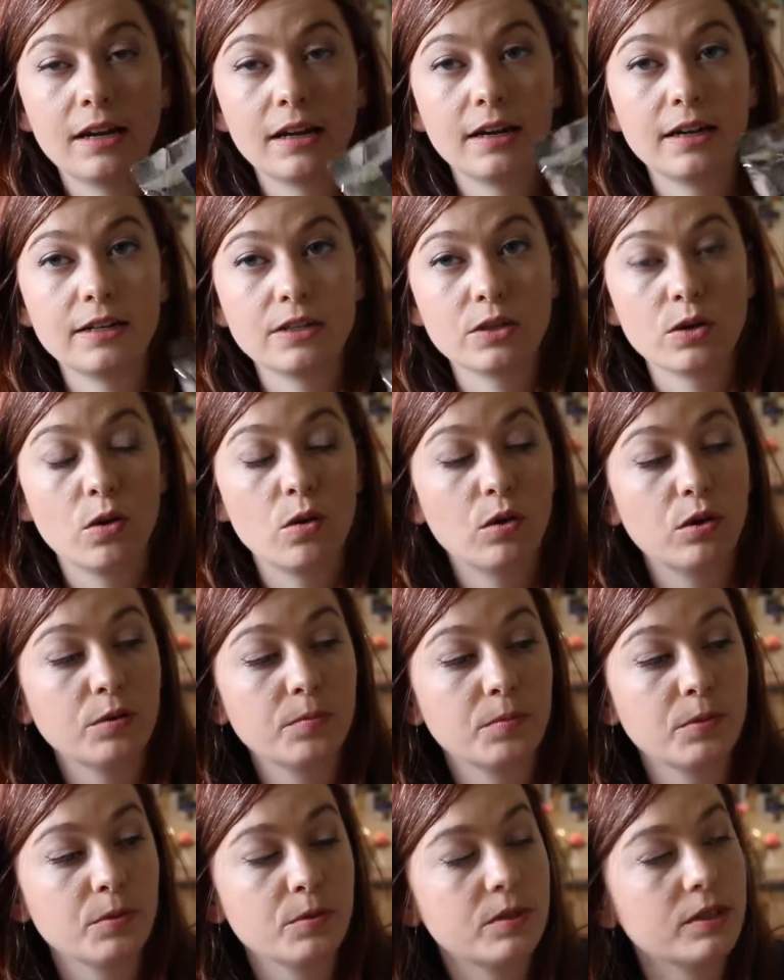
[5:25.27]
a nice
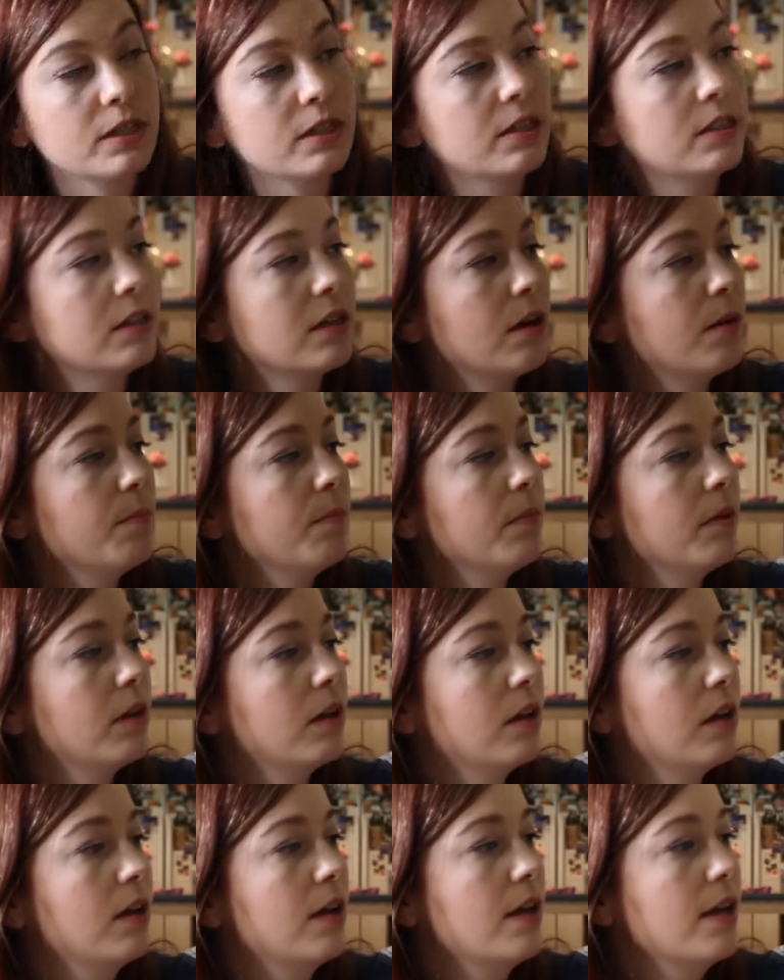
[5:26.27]
cold brew system,
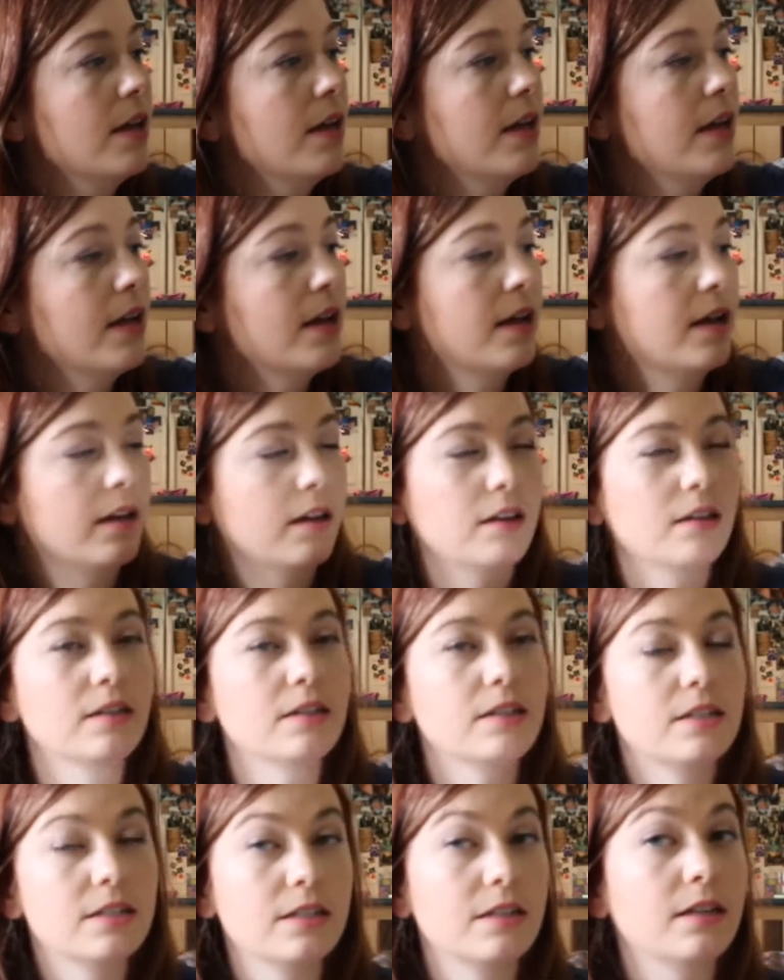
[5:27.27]

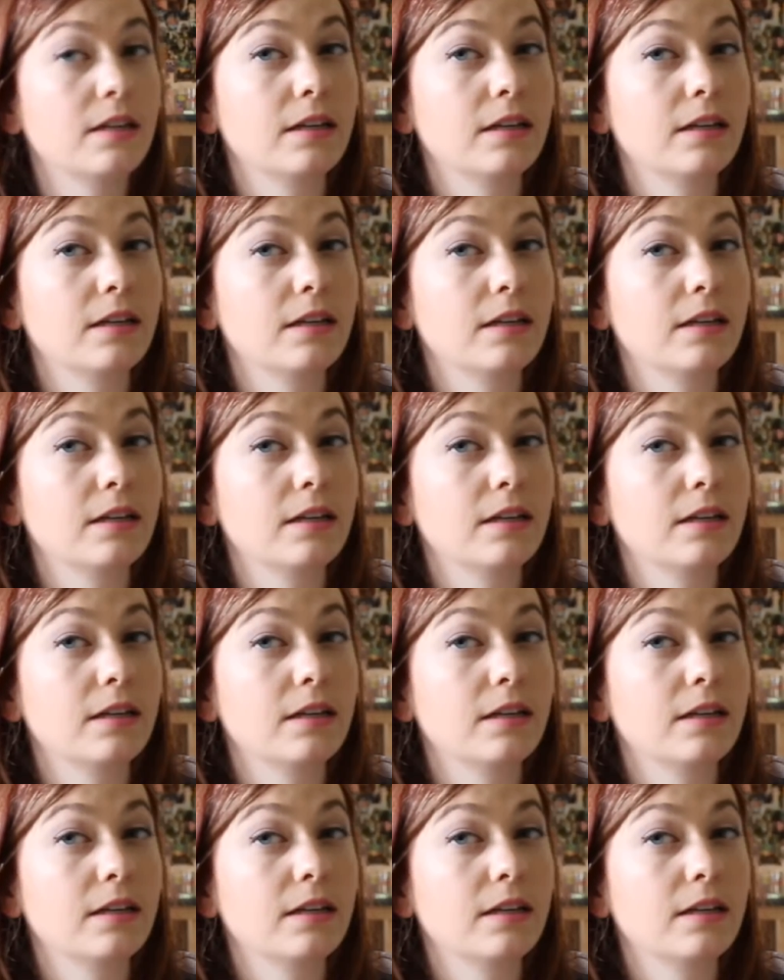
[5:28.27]
and